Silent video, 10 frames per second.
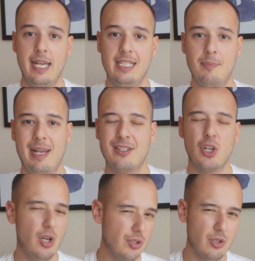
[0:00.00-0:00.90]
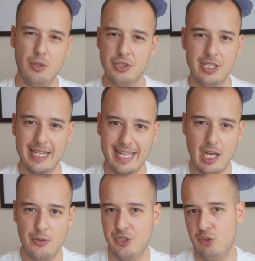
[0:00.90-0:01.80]
It depends on also the
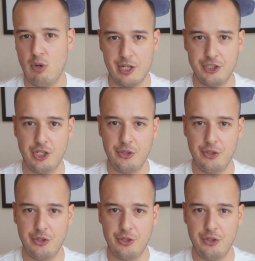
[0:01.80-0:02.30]
account structure